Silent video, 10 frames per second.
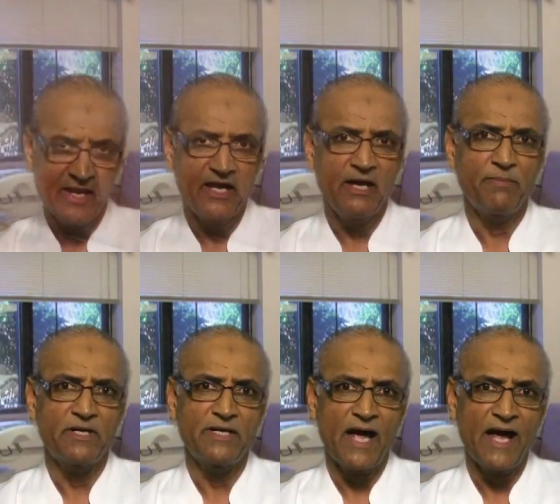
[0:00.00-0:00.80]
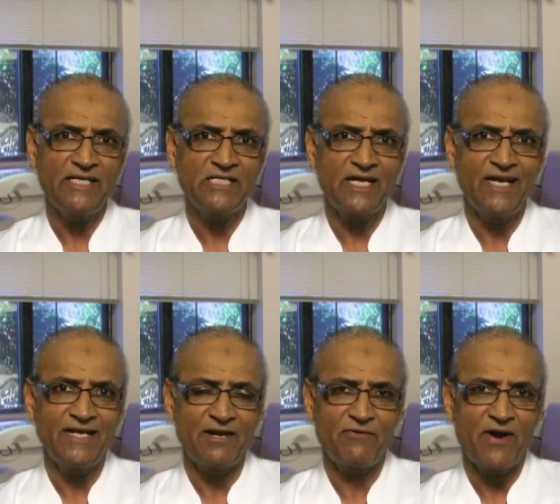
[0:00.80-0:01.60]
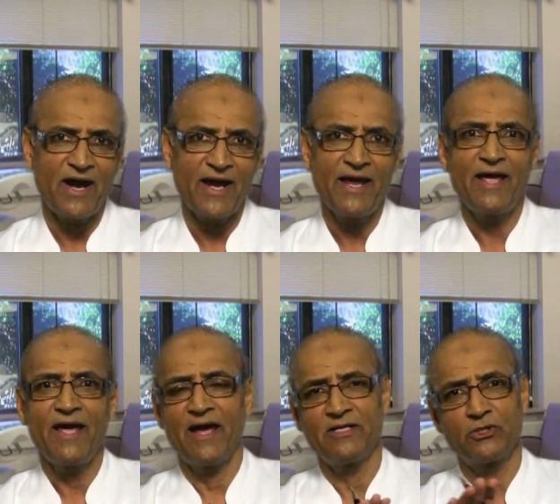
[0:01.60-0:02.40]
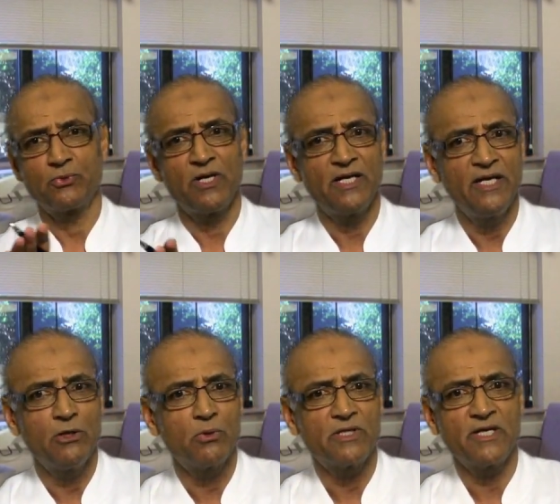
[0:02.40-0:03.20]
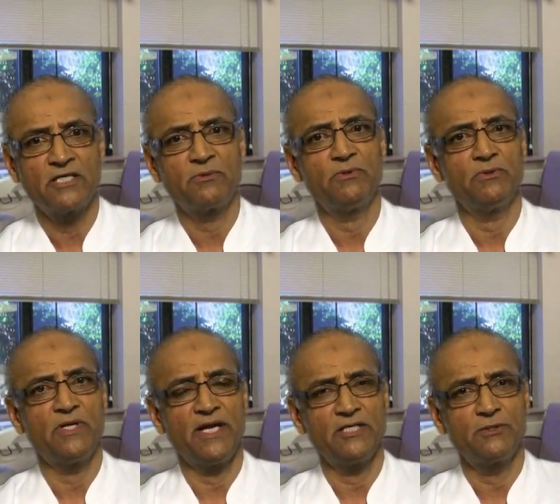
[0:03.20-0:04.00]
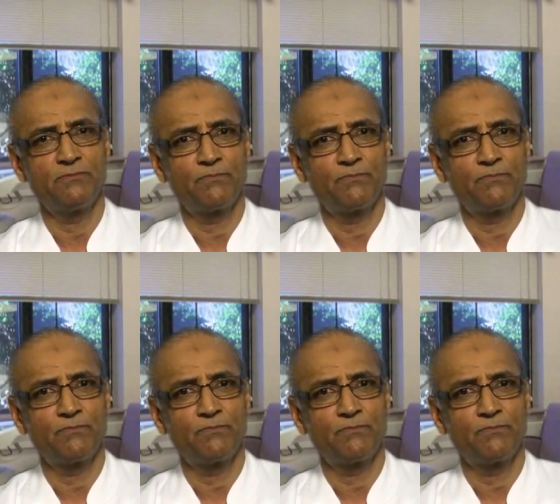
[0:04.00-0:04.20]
Keep it nice, clean and dry, and this will heal over the next few days.